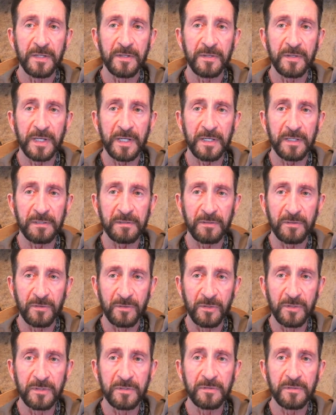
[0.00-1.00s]
they
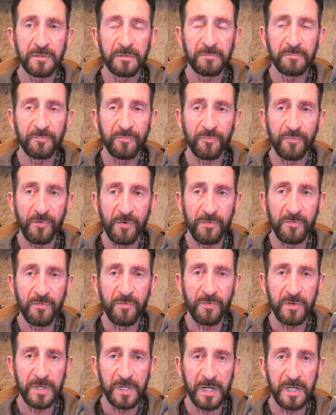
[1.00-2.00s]
could
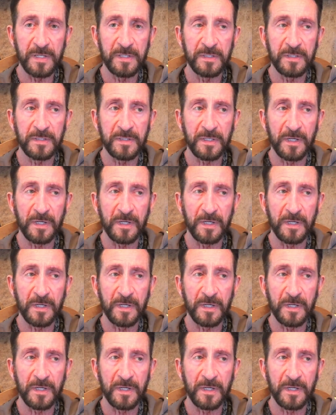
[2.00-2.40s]
procreate.